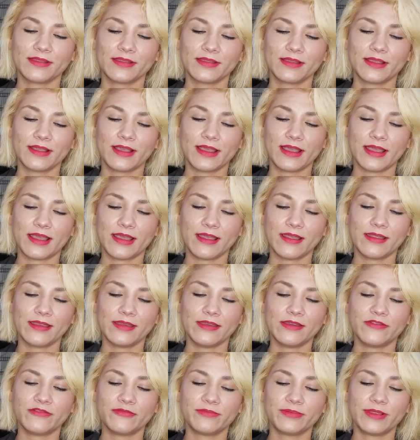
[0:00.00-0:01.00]

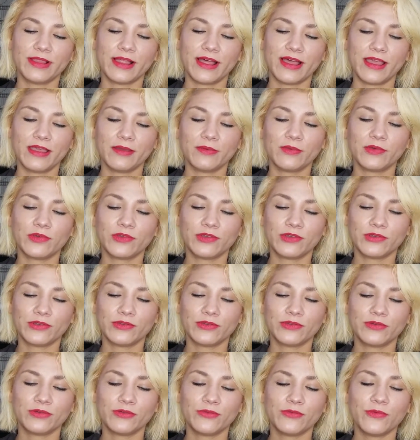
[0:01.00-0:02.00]
kind of
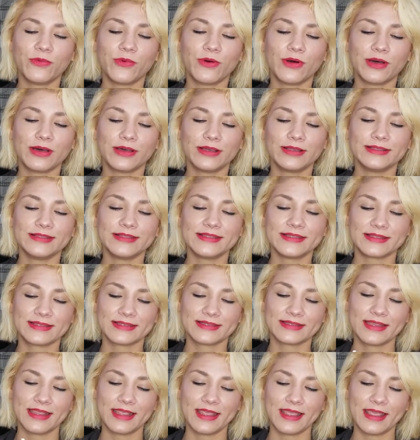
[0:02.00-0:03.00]
pliable
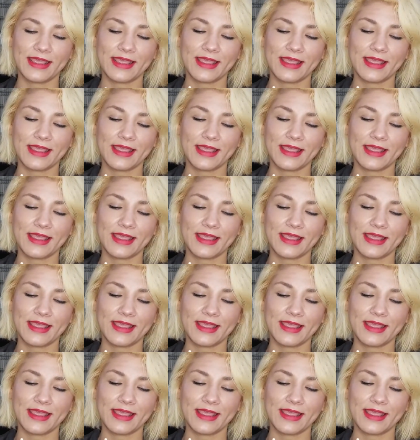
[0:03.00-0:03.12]
wands.